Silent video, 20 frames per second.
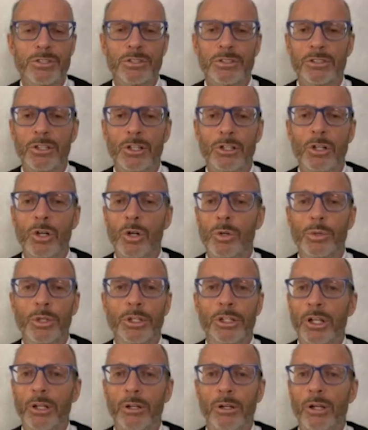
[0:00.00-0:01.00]
No,
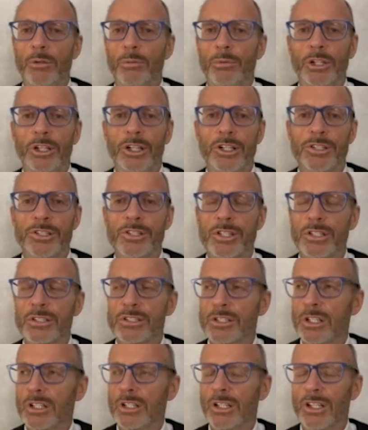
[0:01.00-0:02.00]
it really is.
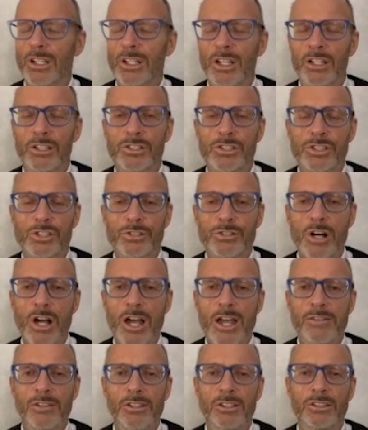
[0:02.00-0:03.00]
It's
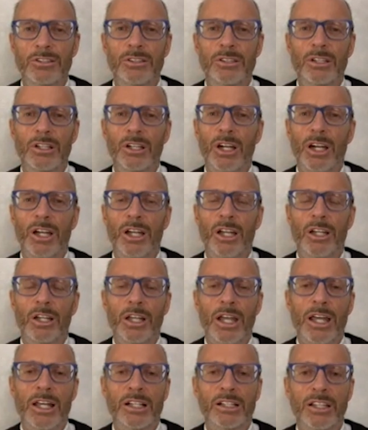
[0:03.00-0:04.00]
thriving
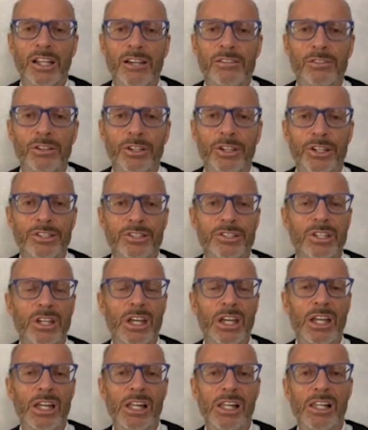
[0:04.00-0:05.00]
at a level that's
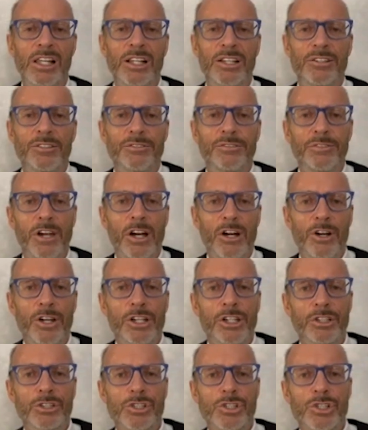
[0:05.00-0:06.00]
very
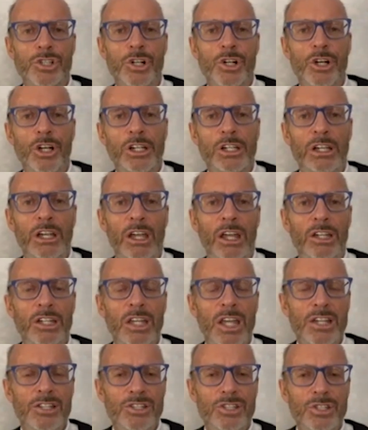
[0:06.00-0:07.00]
concerning. And
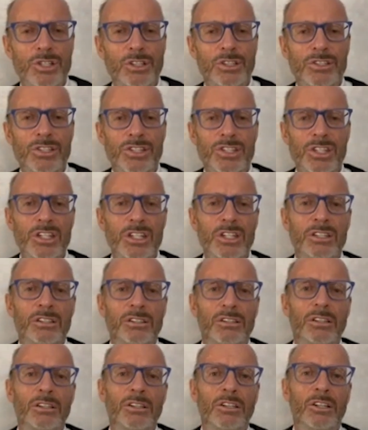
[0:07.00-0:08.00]
yes, you can see,
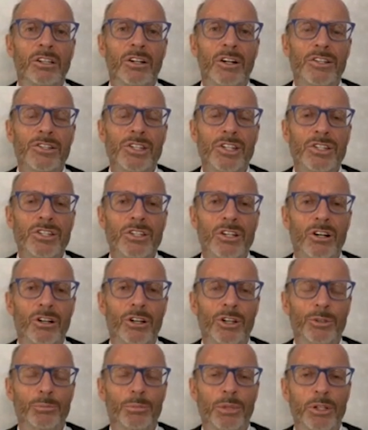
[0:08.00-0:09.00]
as he's
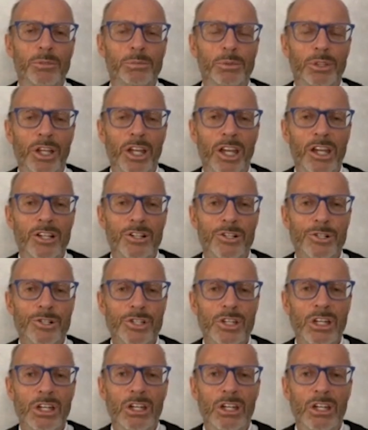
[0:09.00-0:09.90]
calling people haters,